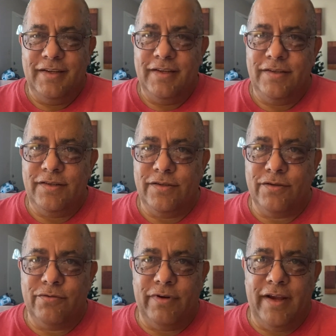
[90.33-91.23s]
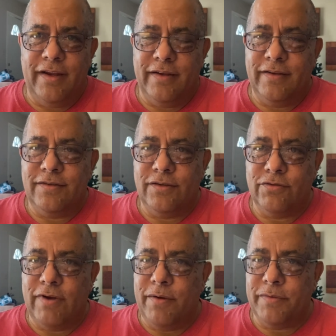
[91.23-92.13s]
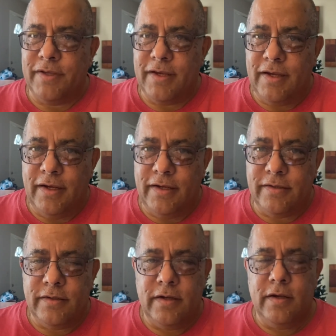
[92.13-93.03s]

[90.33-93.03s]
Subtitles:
She's great with the kids,